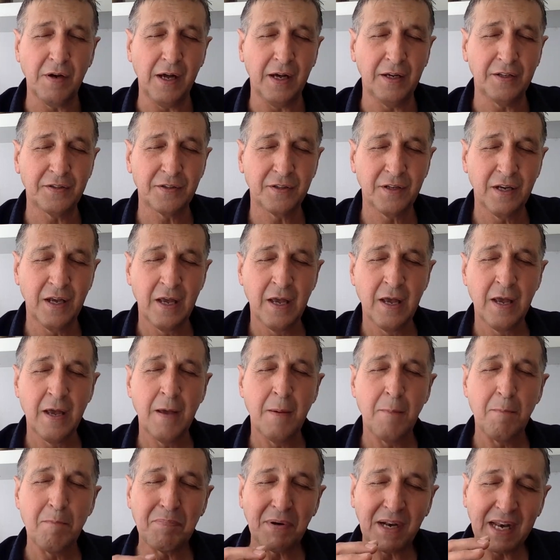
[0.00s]
us.
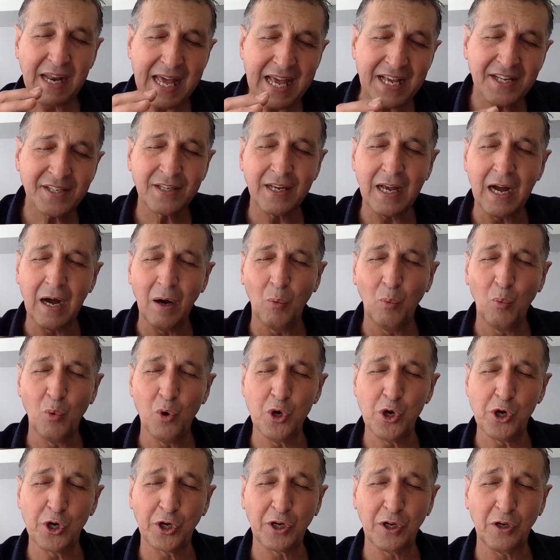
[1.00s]
Bless our
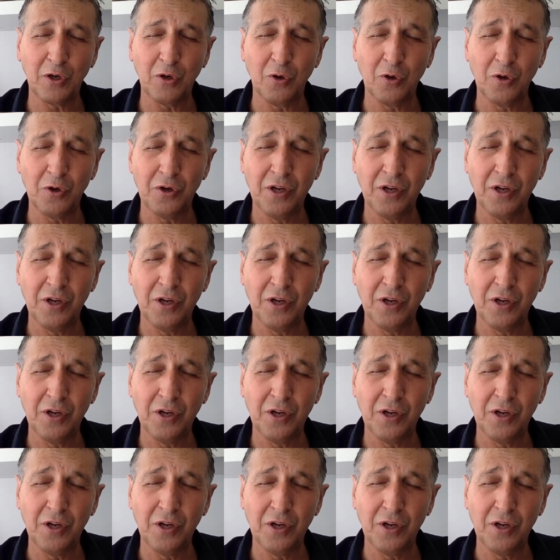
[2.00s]
work, Lord.